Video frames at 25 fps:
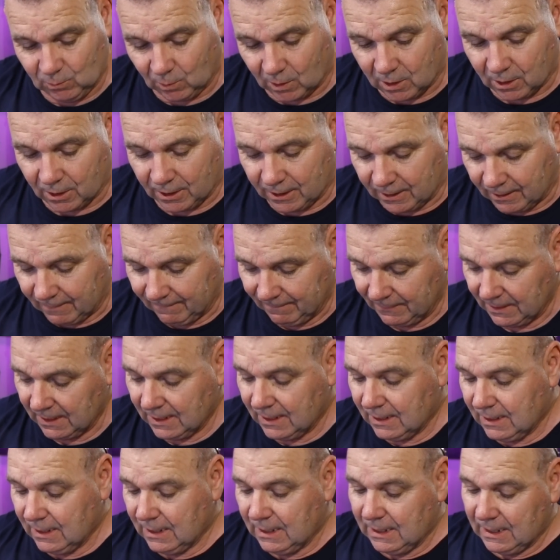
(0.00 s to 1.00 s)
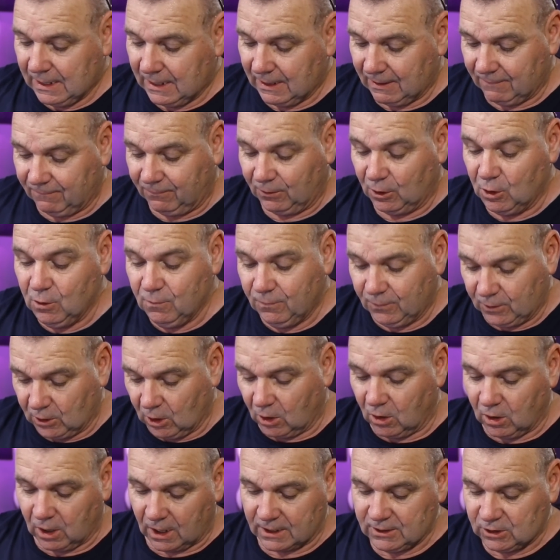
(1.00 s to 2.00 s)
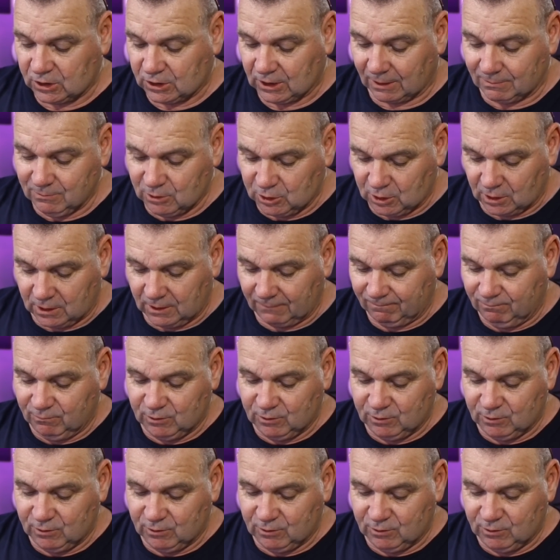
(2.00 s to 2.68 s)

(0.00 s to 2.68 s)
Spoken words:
wire, if you've got some sort of